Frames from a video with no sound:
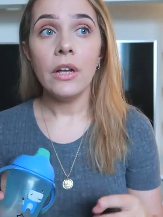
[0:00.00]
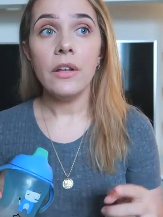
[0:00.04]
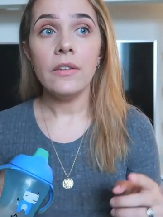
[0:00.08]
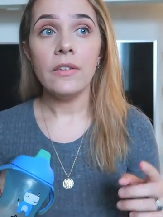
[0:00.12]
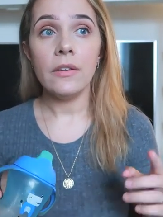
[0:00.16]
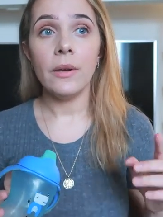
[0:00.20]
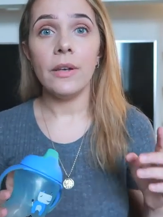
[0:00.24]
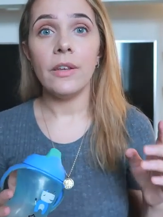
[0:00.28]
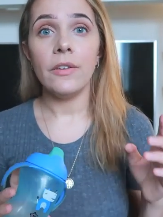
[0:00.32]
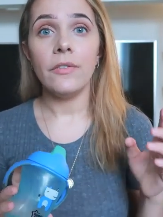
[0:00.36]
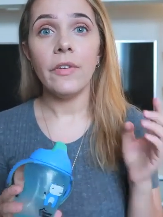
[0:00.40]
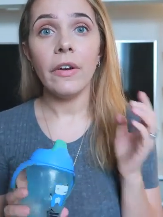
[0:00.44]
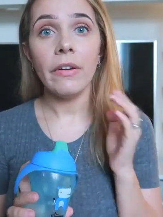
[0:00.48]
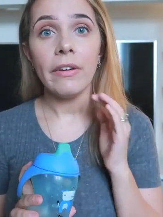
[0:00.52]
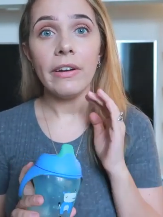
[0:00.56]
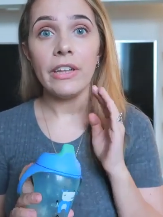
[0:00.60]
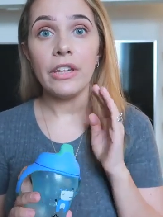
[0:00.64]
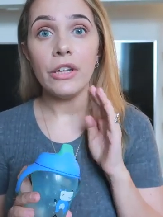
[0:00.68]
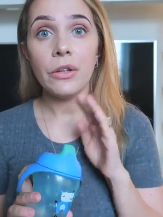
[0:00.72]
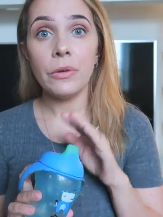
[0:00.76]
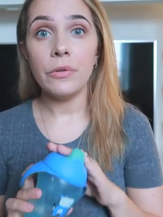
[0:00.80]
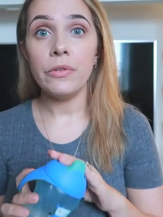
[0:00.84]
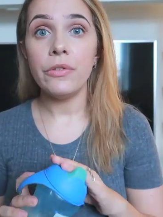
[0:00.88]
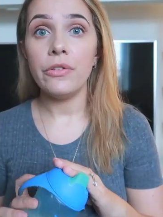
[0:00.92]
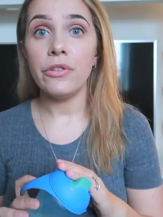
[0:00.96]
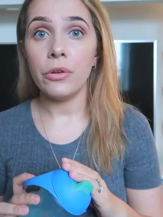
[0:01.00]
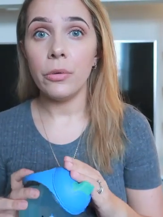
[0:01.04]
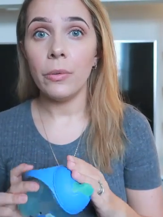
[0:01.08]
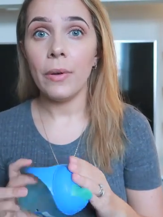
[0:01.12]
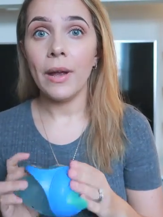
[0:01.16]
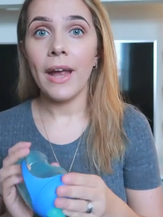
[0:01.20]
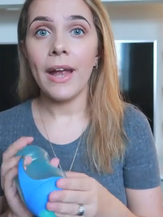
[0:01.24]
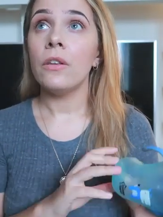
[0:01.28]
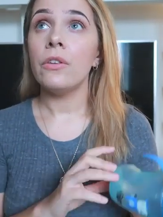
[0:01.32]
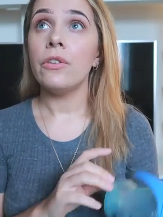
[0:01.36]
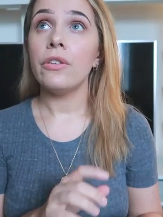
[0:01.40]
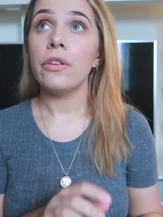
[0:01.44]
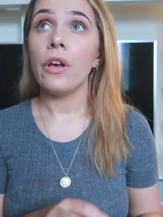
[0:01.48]
So he's very used to
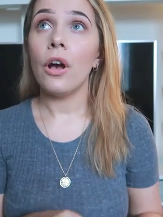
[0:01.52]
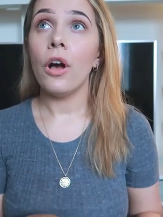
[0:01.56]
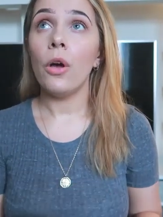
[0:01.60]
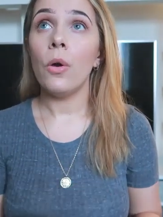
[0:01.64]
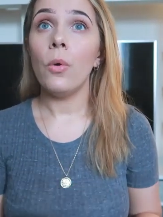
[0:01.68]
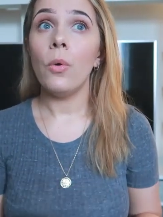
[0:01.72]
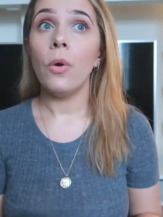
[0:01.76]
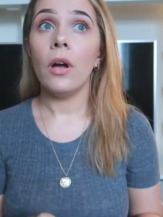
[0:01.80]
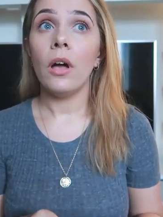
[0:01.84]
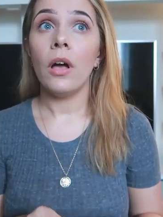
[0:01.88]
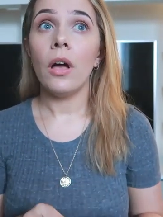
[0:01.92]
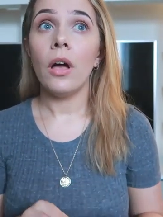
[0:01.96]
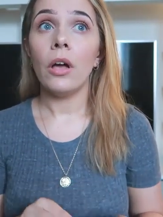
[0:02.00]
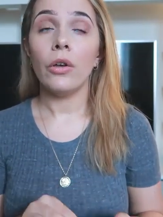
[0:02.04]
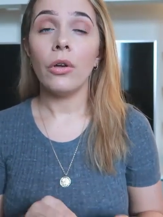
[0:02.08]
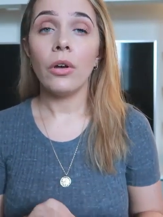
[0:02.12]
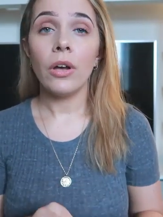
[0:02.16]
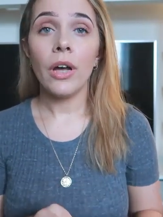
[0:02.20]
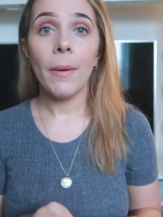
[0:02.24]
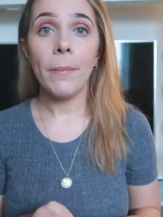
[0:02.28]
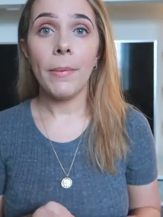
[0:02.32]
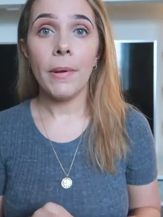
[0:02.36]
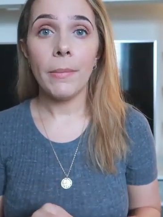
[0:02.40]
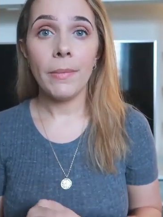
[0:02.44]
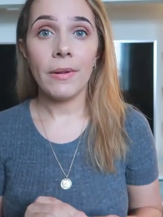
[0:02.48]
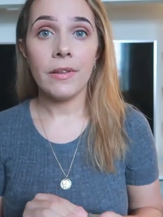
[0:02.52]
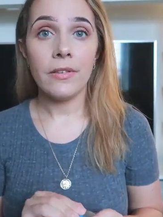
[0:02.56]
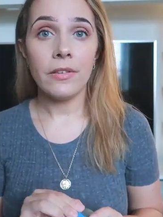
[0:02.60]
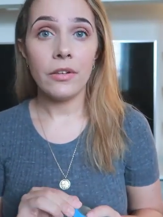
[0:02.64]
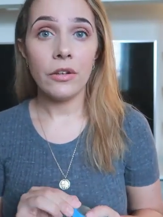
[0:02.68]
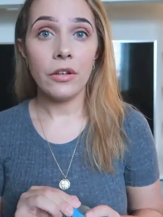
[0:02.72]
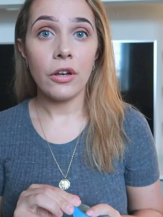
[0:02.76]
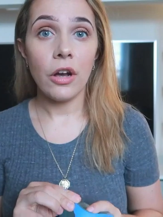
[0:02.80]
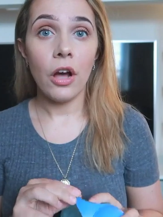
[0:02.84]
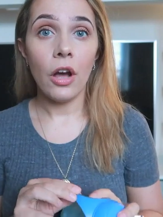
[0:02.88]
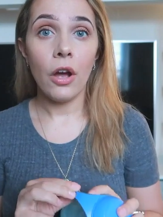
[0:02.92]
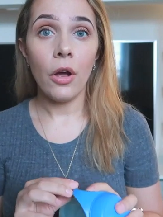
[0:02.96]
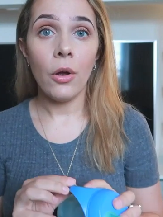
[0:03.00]
it. So a good couple of months
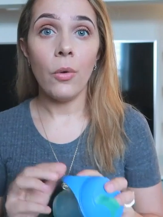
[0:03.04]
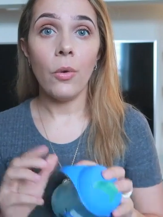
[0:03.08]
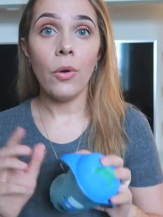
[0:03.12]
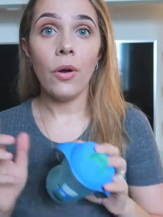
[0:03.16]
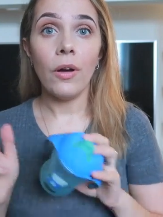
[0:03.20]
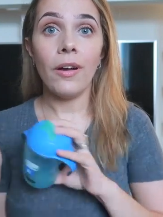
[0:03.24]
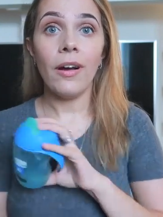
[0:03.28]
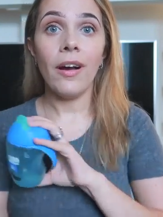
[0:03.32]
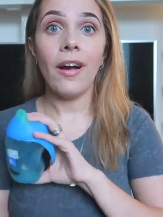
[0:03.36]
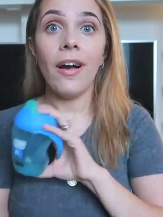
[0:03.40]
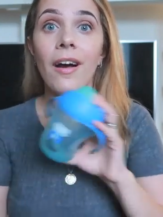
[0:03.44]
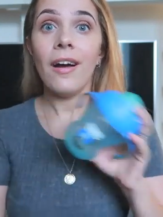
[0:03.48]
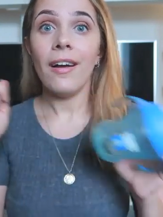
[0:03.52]
ago,